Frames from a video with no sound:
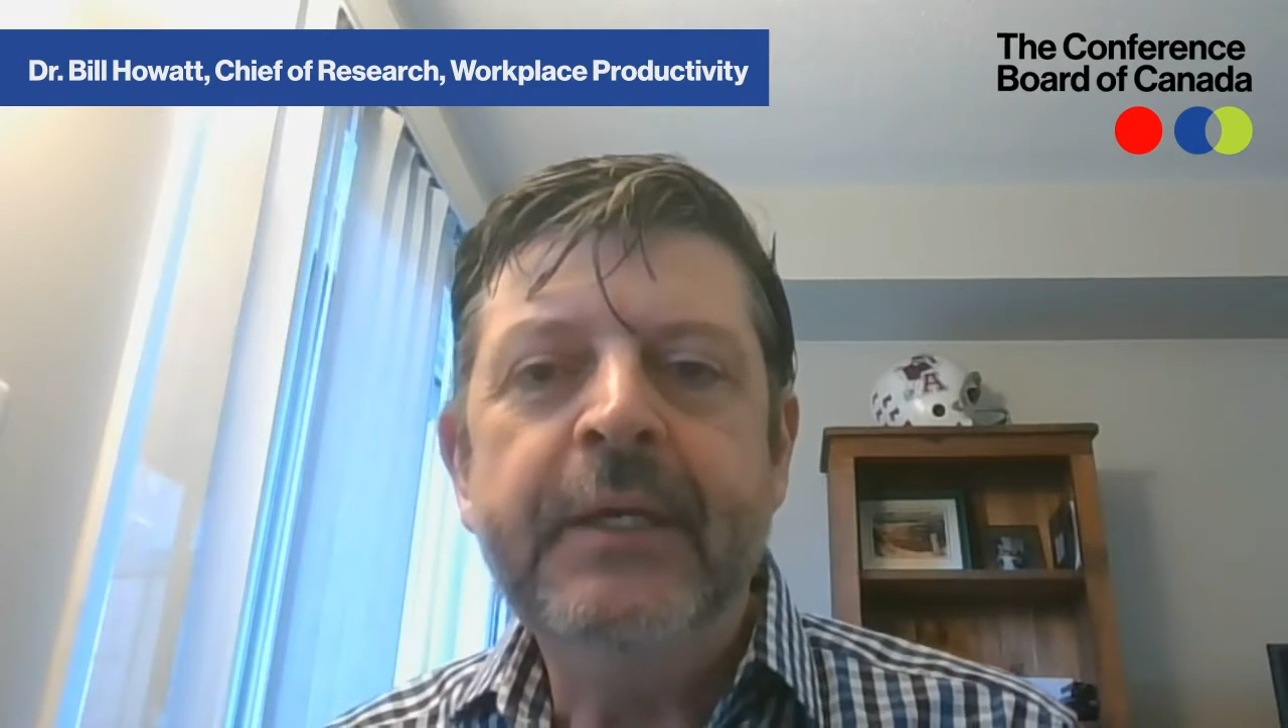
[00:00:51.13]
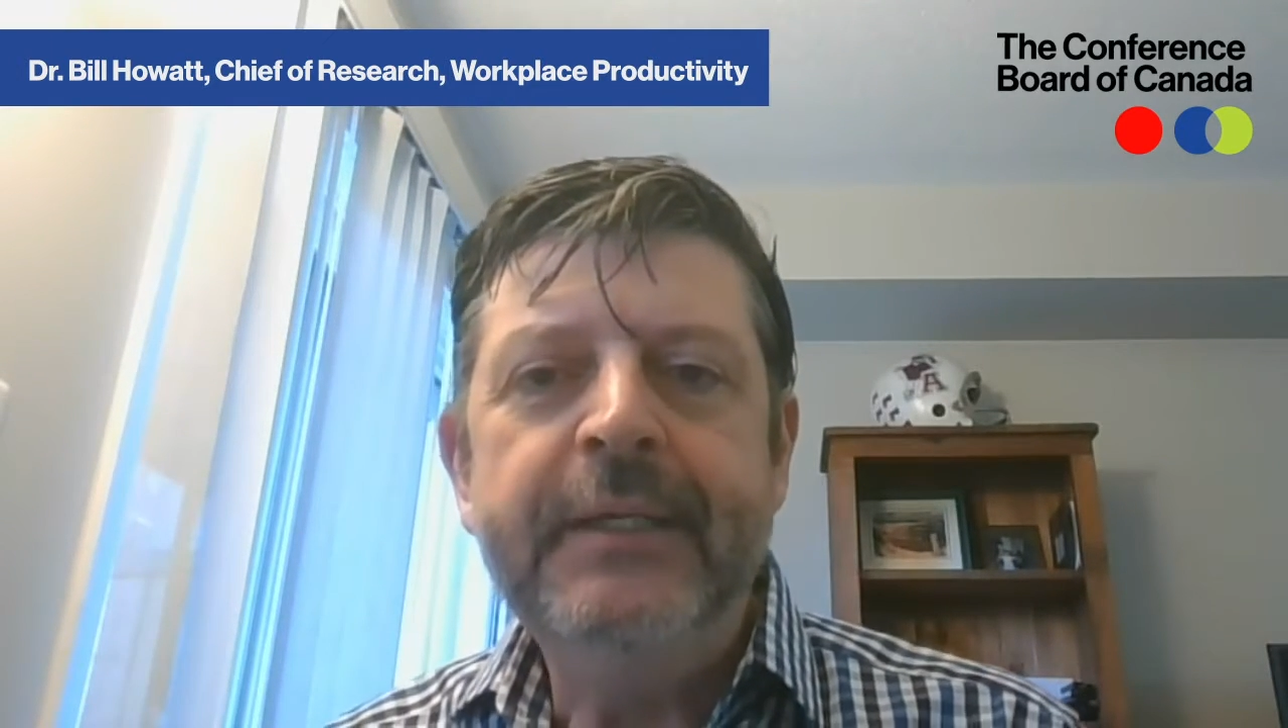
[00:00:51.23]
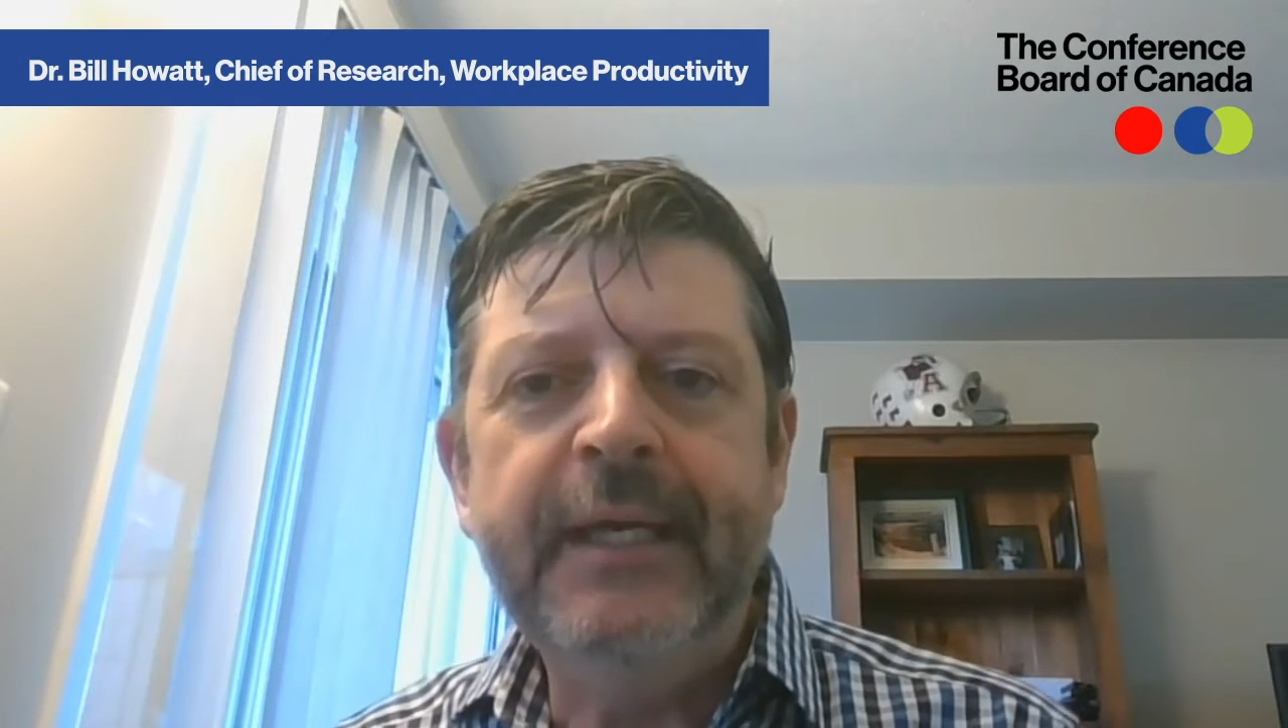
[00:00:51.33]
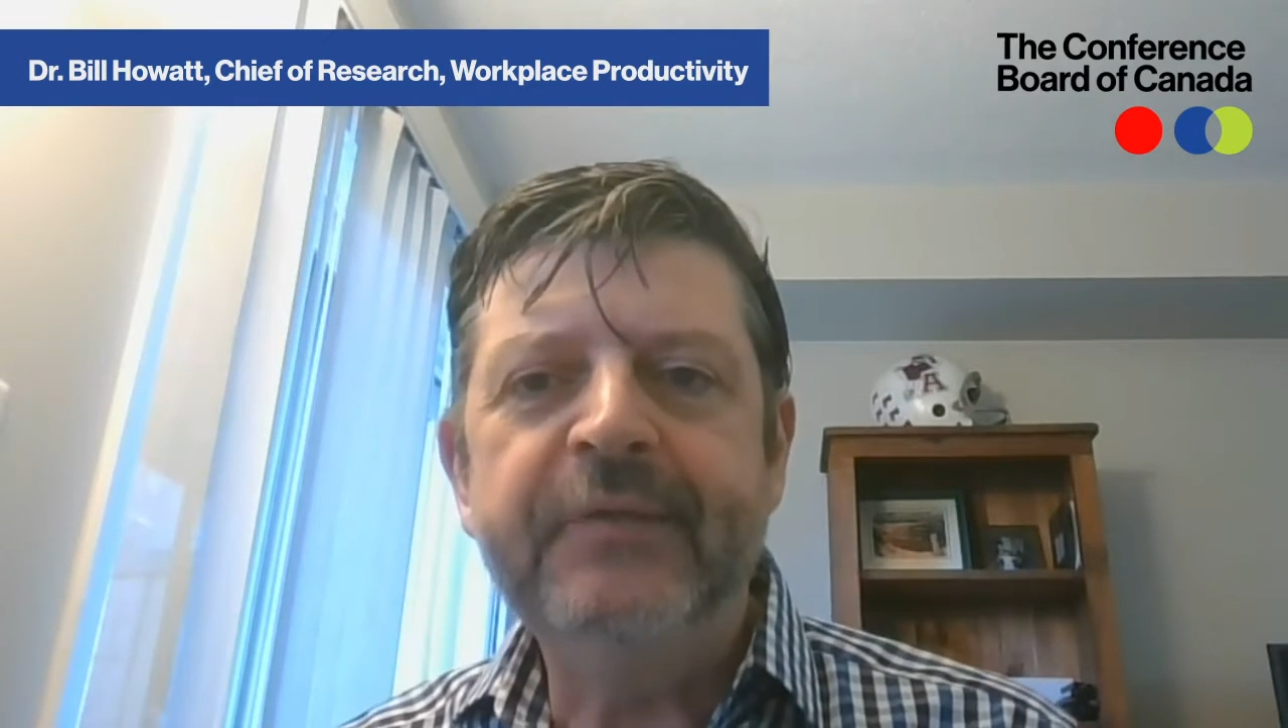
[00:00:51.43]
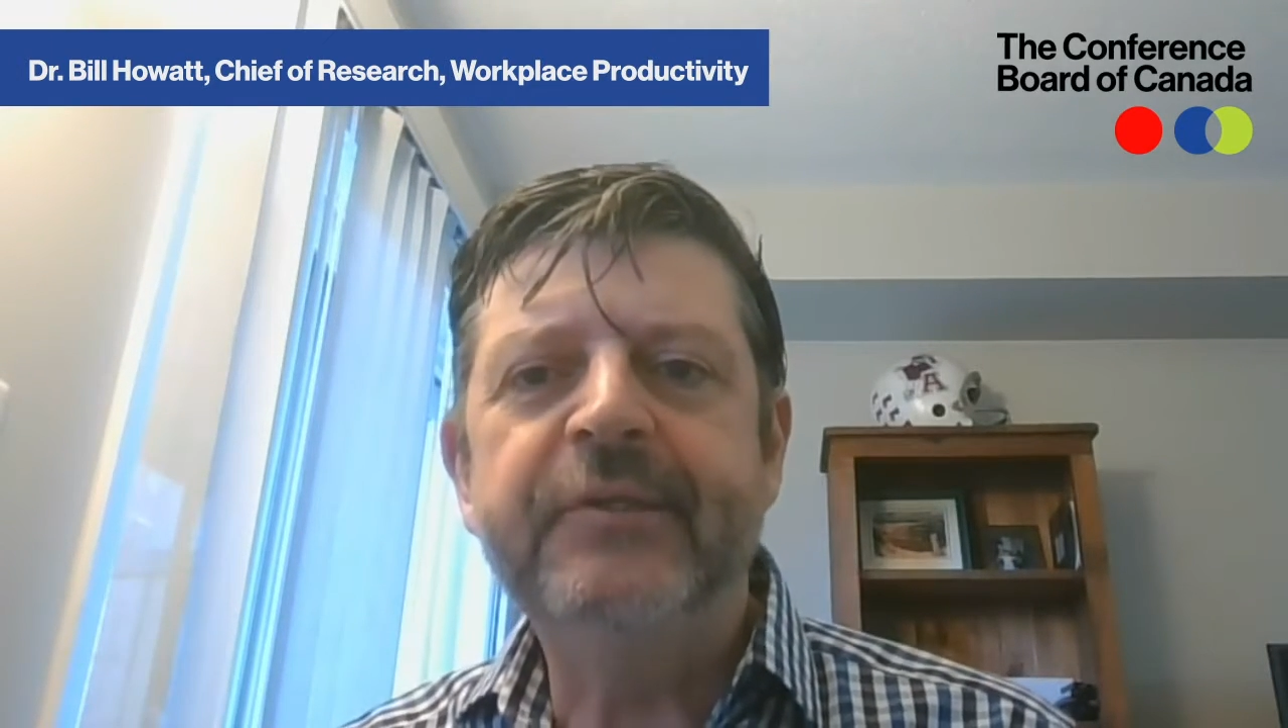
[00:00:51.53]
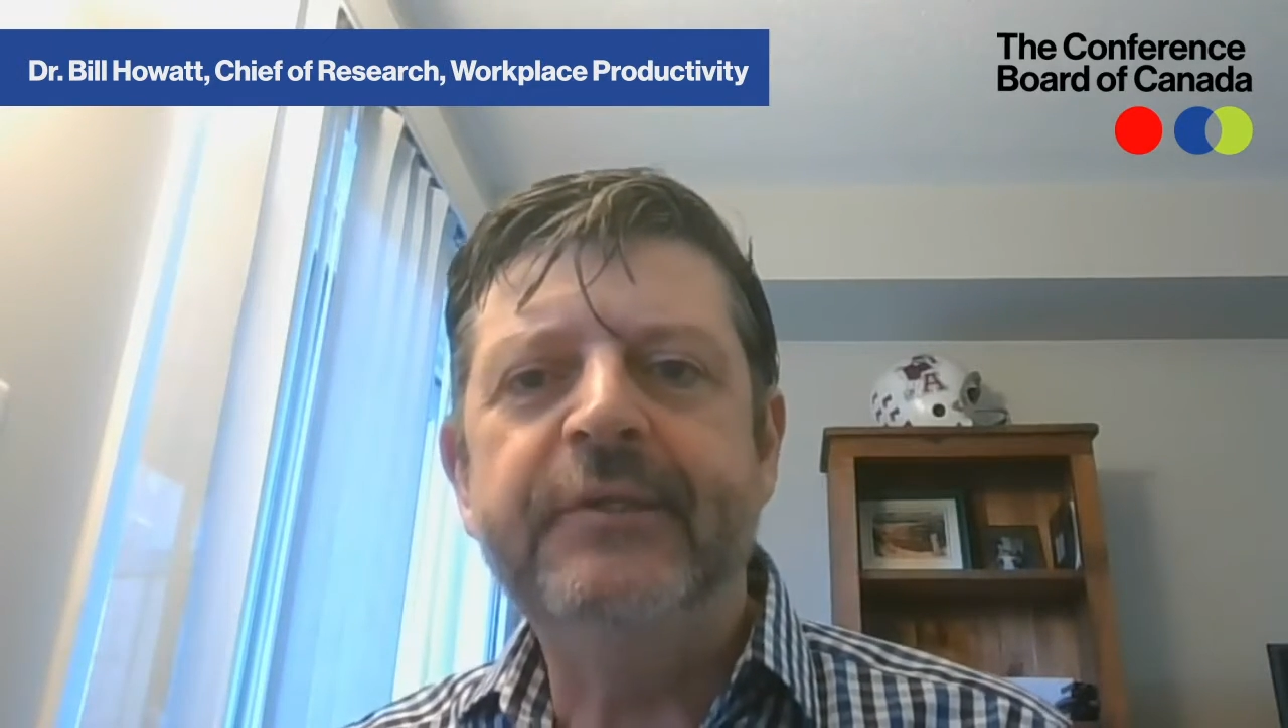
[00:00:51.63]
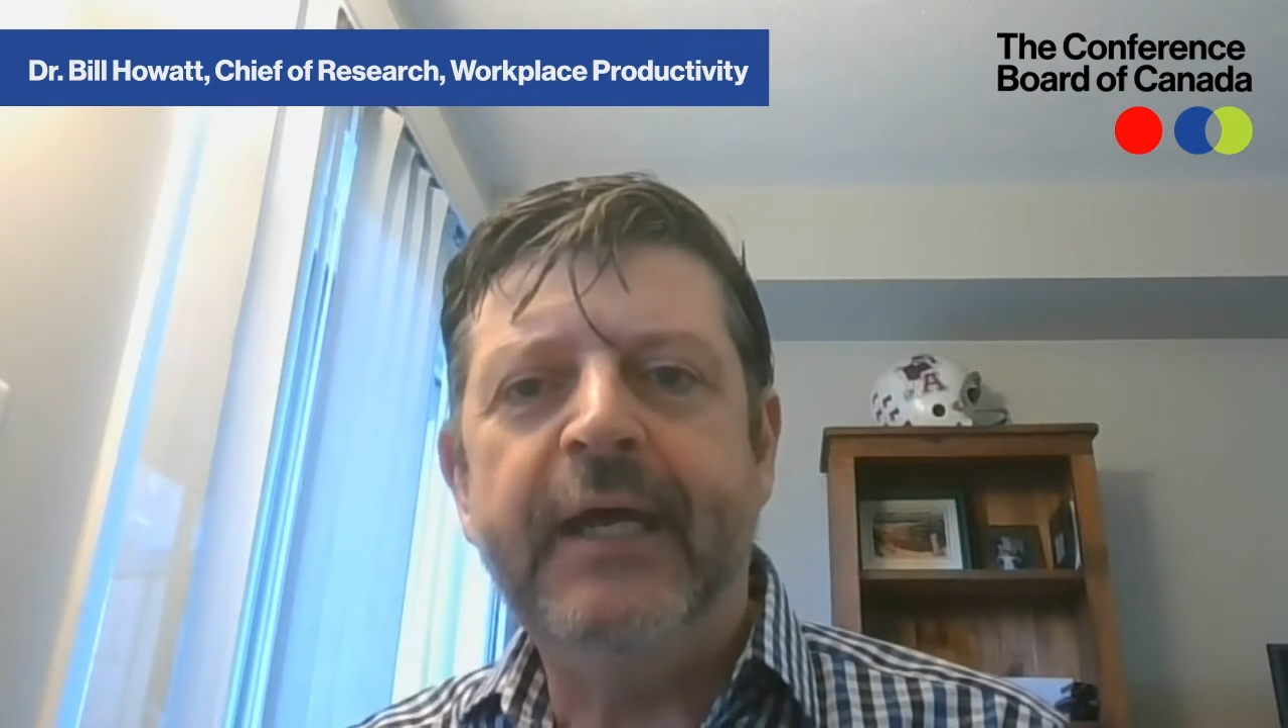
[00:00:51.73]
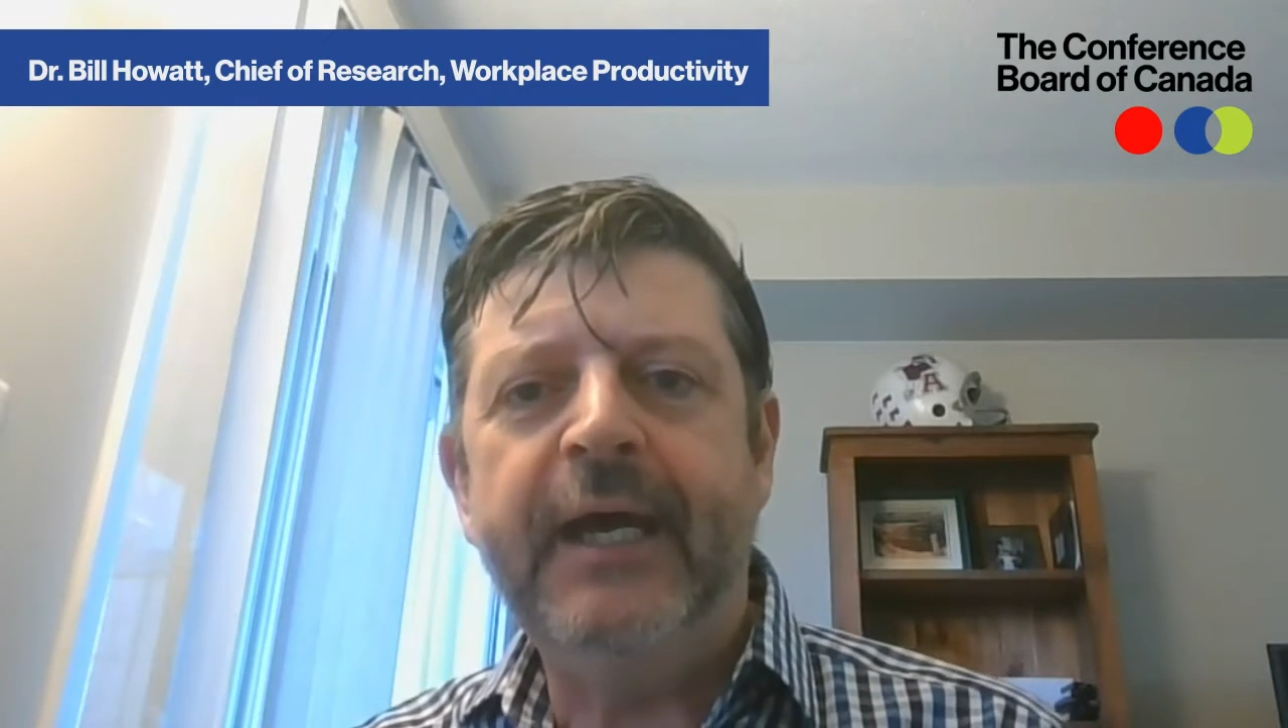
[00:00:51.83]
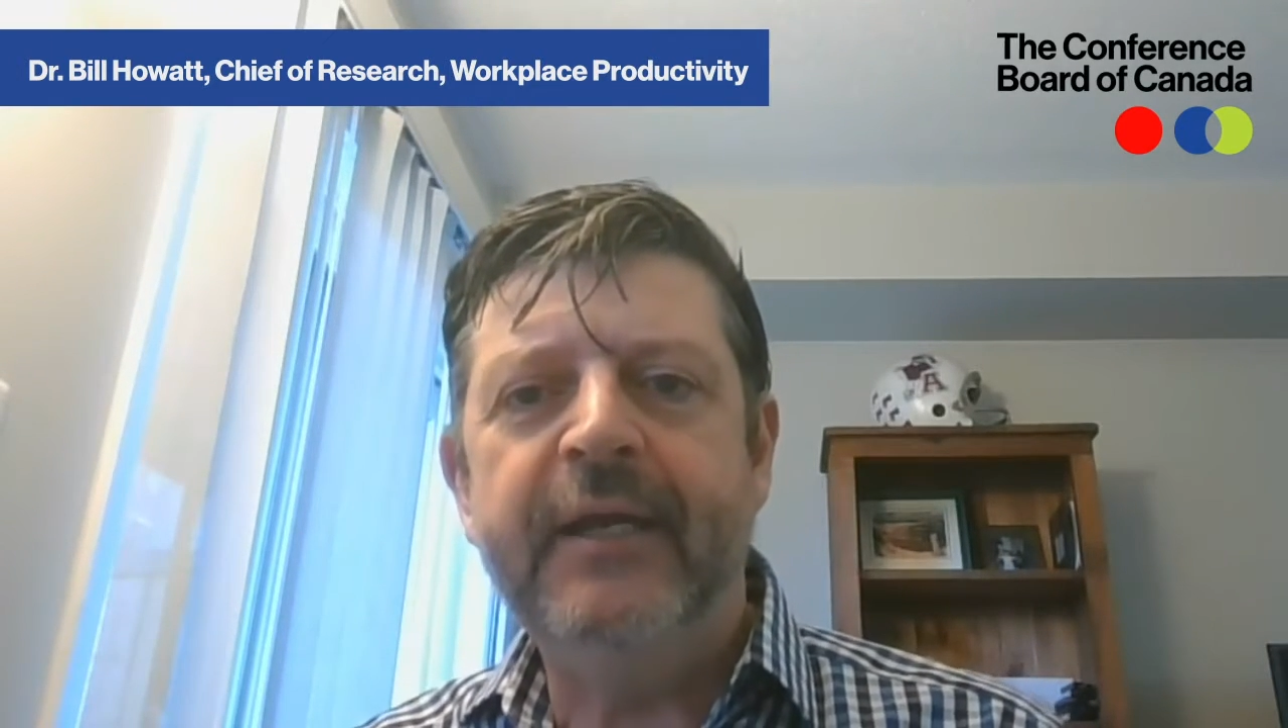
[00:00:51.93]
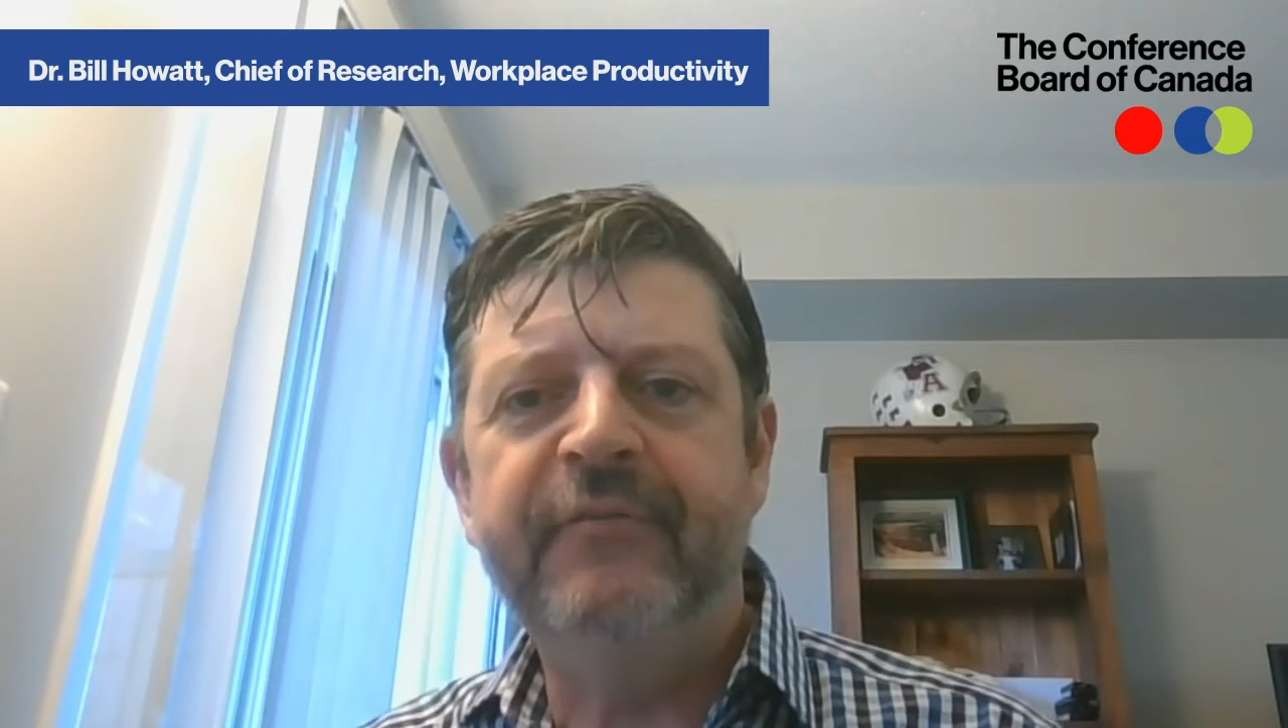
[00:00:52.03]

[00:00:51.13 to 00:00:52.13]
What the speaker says: Yes, the data,